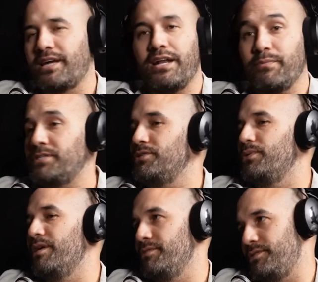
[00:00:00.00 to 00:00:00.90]
Like, and we
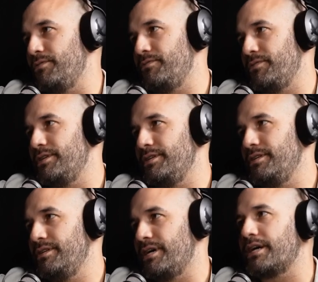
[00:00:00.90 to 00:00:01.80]
still haven't solved for it.
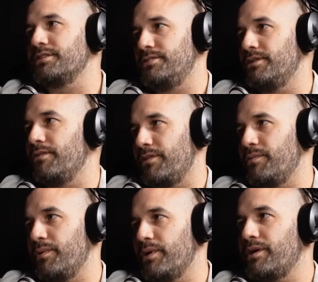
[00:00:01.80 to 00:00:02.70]
Like, it's still a thing
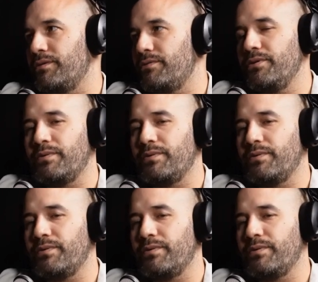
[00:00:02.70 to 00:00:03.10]
we're working through.